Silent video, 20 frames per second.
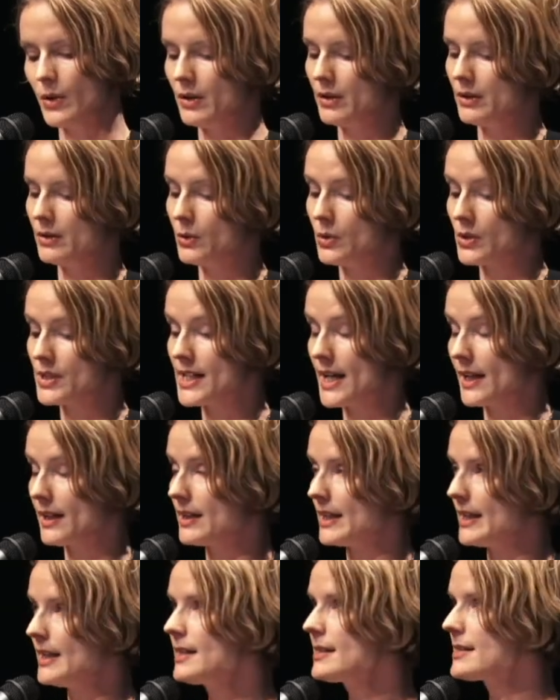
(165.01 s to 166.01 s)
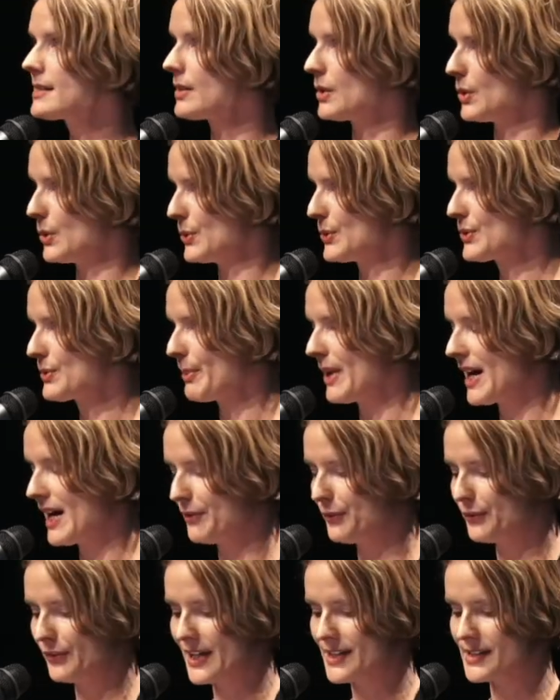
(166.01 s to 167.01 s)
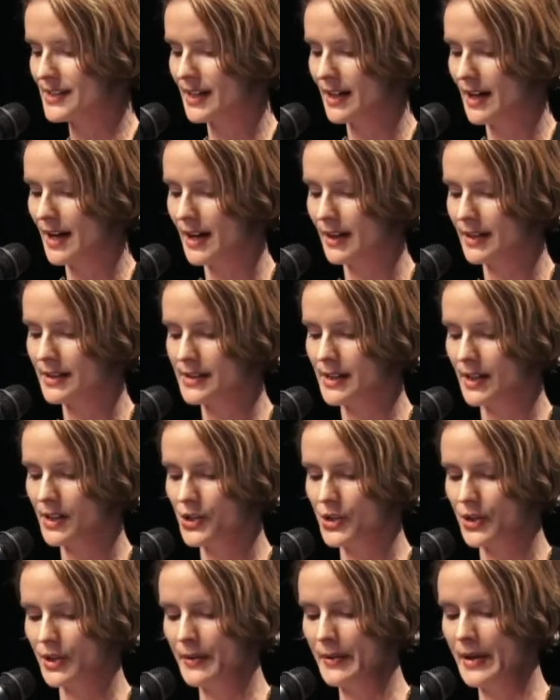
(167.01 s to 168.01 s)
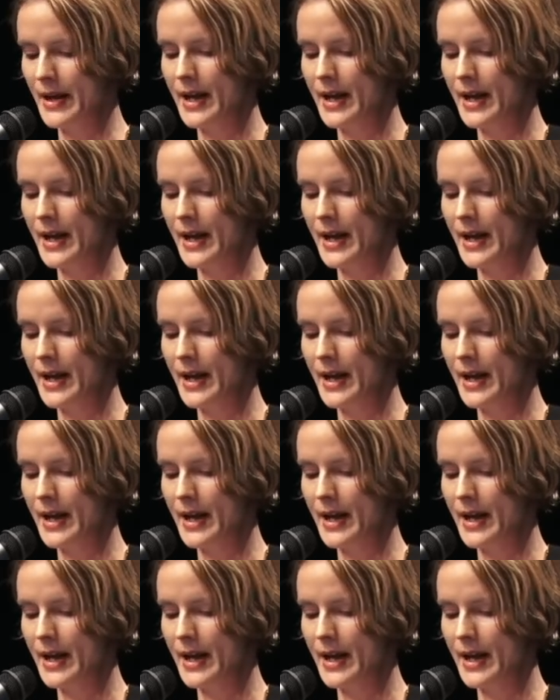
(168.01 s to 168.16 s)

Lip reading: or techniques used by forensic architecture,